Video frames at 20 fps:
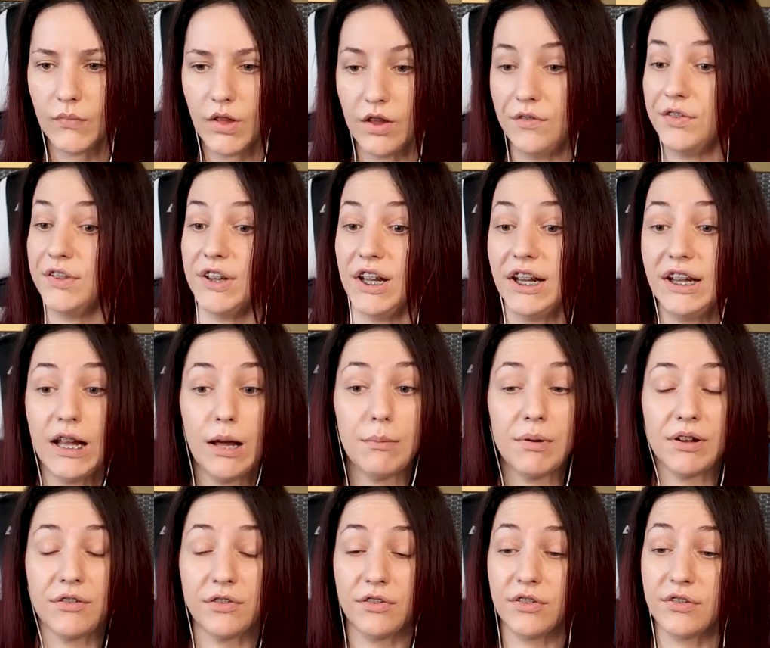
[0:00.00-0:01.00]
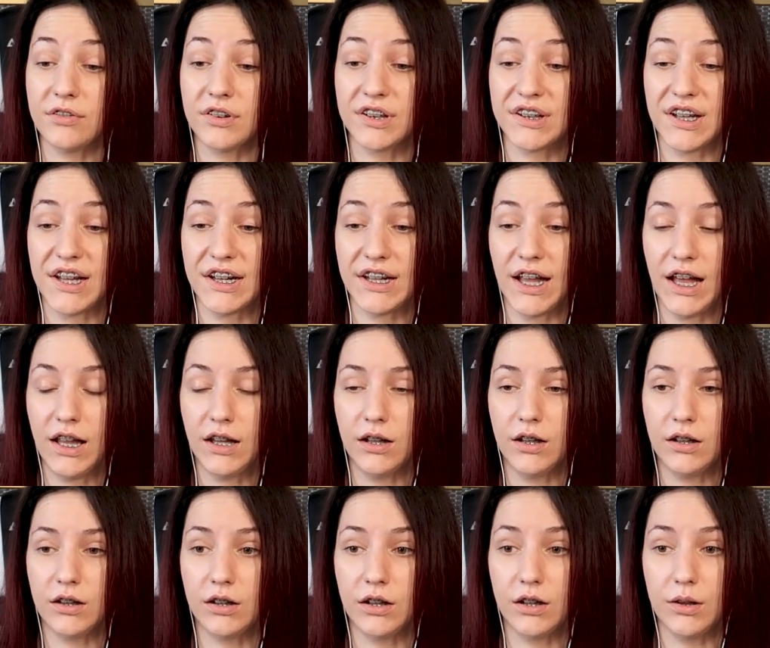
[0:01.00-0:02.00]
If Saitama say that,
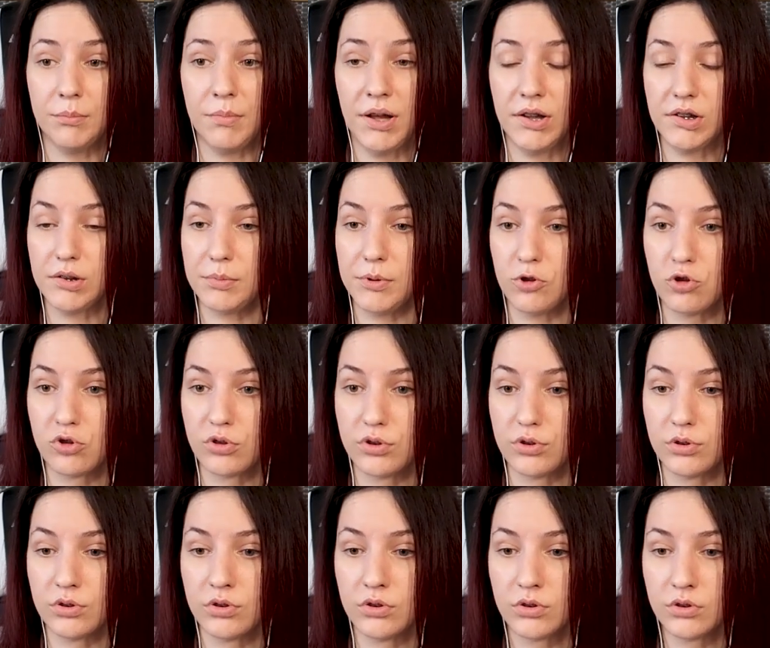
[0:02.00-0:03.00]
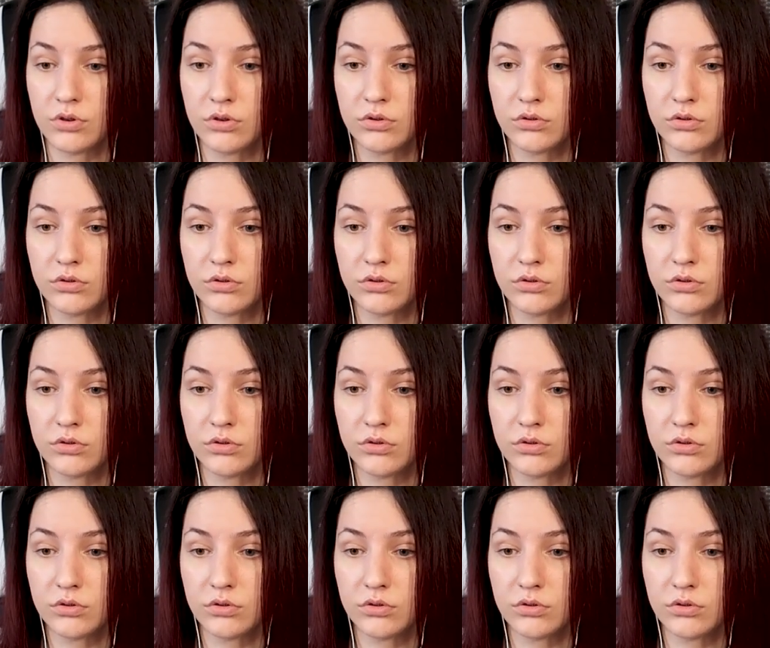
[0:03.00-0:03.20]
it must be true.